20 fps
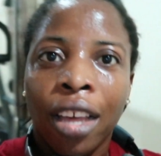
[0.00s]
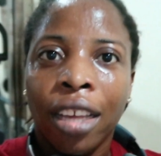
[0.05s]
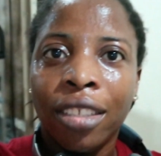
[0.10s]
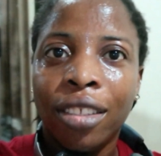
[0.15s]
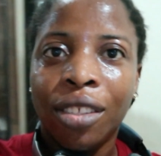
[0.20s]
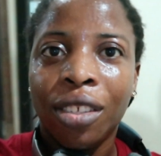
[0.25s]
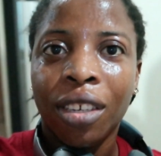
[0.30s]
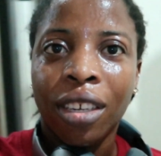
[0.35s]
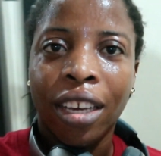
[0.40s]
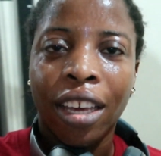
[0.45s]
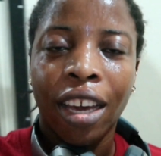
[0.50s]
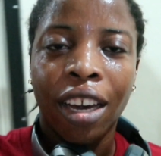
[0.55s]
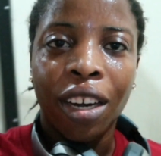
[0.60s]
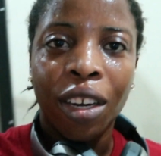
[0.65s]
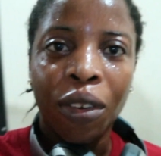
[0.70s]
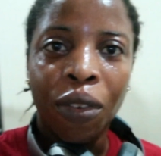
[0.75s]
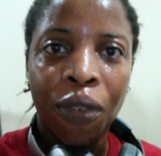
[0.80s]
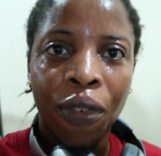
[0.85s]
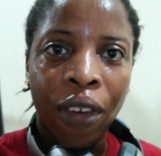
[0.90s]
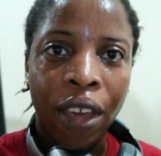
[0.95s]
It's your
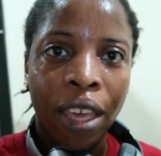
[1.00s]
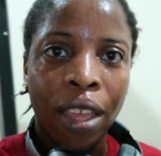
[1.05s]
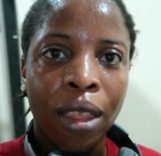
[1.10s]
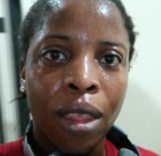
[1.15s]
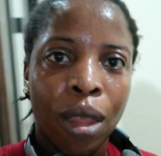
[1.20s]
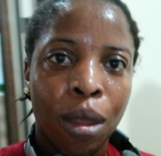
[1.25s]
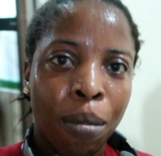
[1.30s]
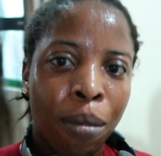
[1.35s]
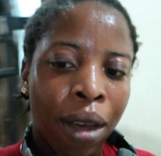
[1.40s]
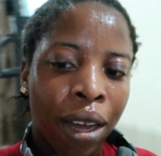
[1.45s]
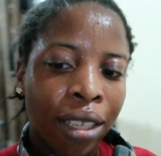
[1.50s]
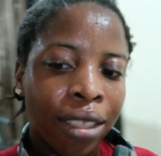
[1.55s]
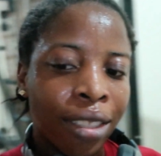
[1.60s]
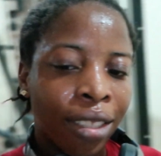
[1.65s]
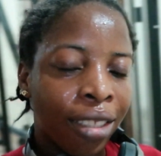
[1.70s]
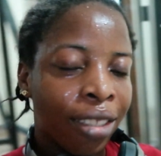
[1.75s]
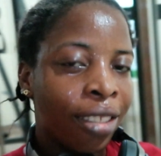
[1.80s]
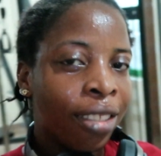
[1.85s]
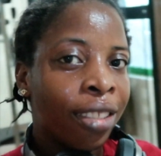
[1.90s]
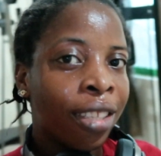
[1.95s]
girl Faith
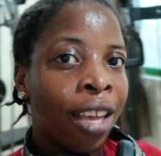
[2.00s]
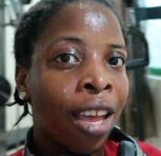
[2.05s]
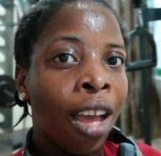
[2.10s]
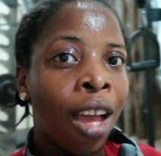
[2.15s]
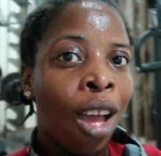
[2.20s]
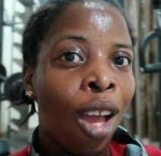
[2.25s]
Martins.